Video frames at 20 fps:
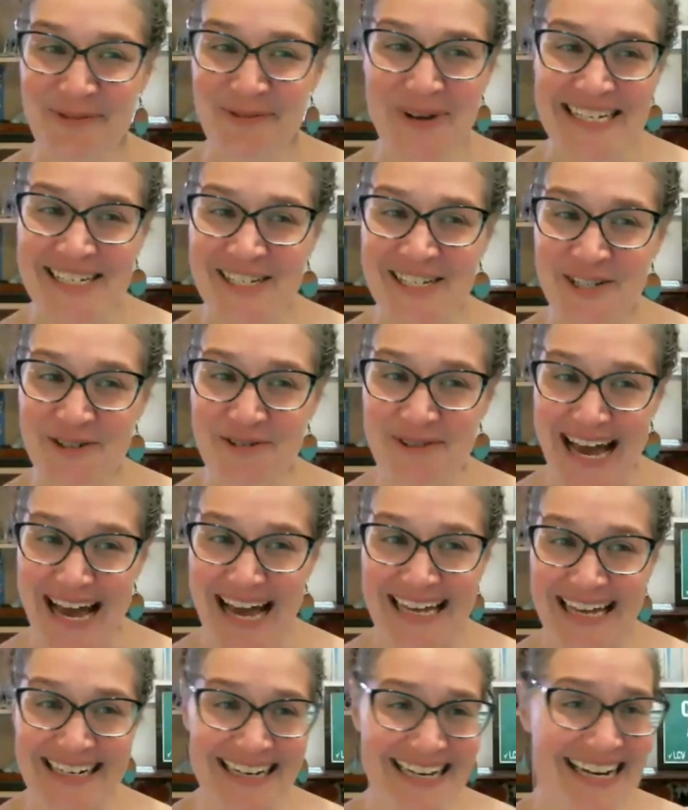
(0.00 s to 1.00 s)
we can do
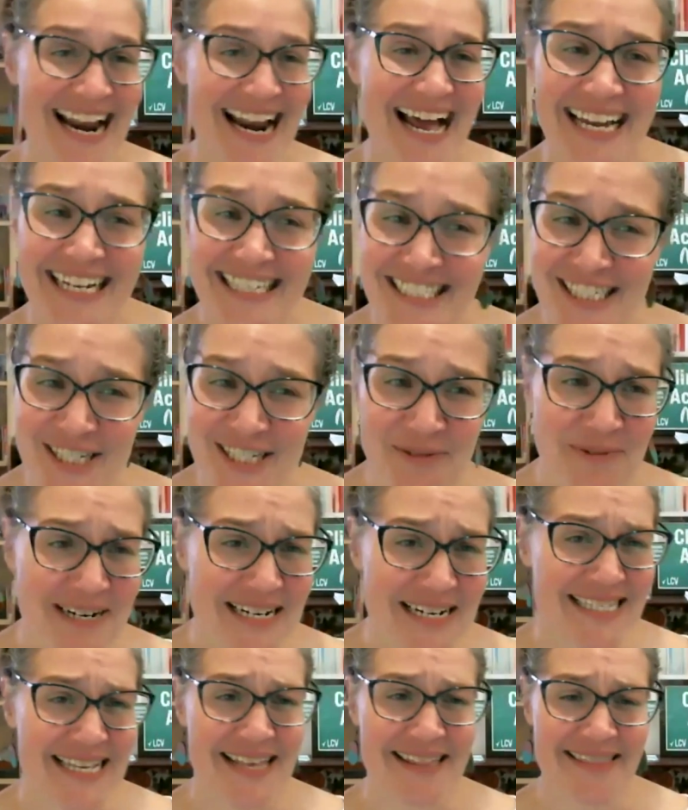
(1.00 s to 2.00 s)
that. And I just
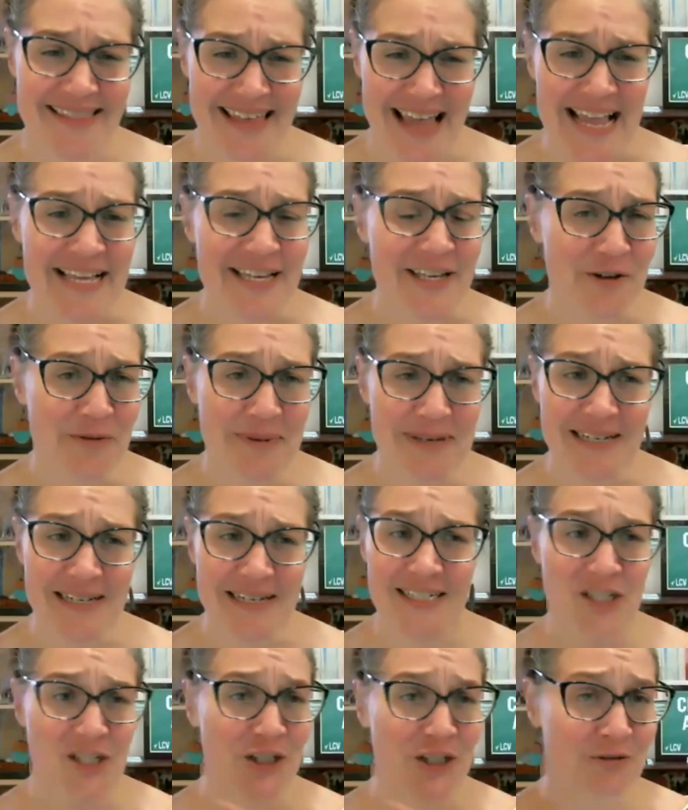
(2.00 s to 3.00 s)
want to say thank you,
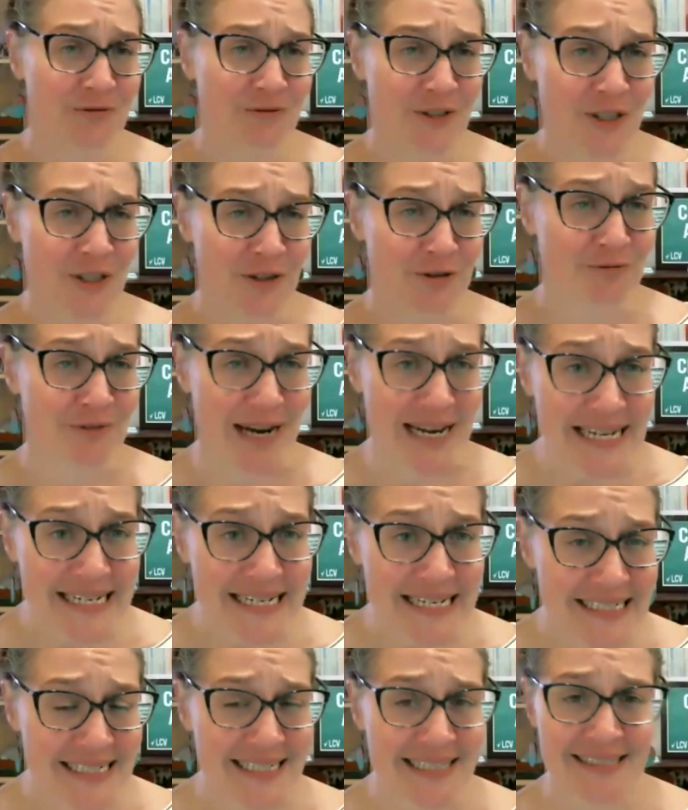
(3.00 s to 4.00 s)
because you're
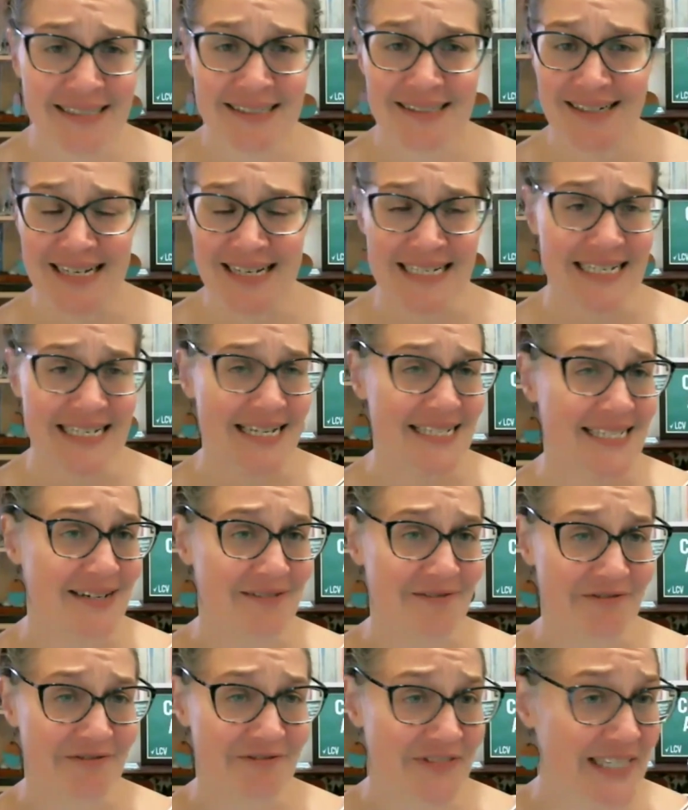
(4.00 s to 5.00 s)
right. It
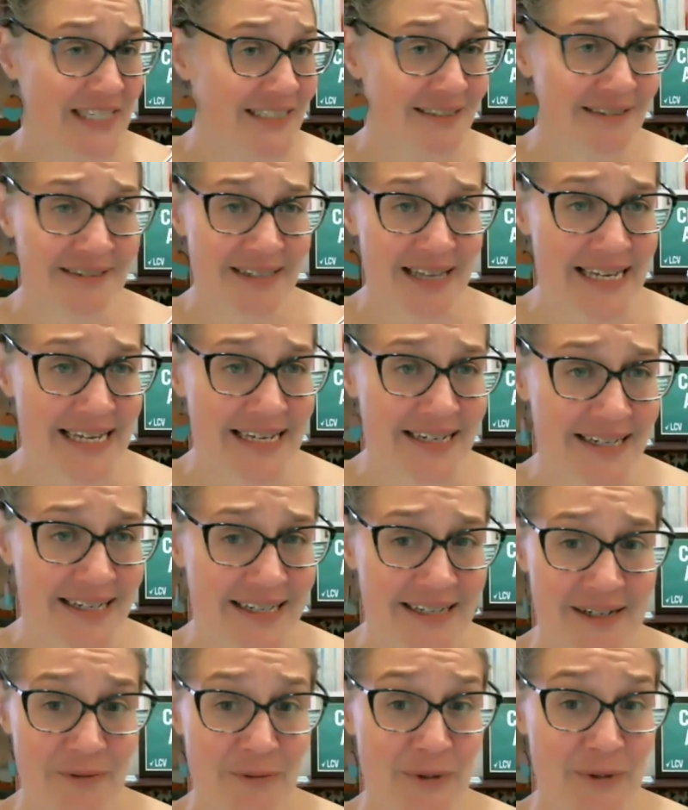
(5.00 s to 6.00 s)
doesn't feel like
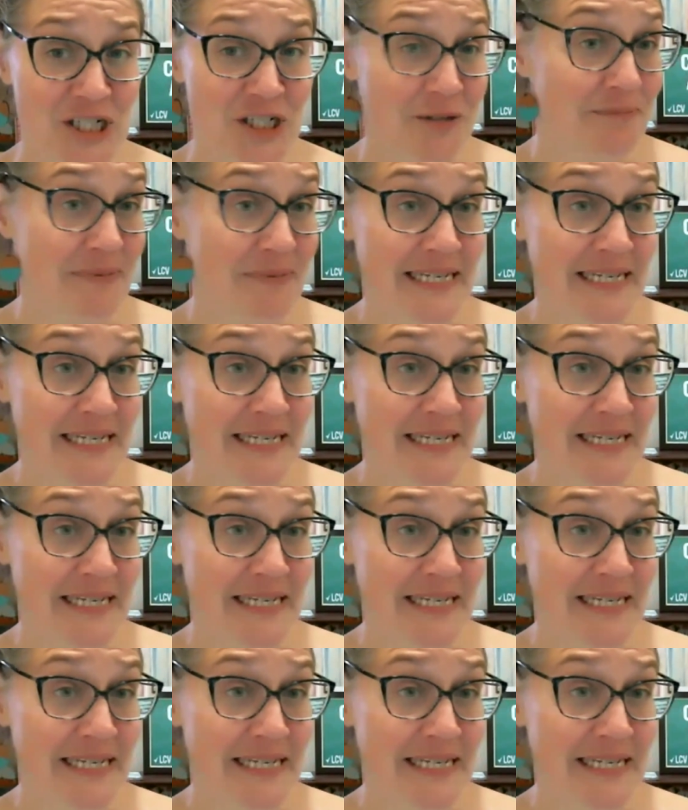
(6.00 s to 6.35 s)
we should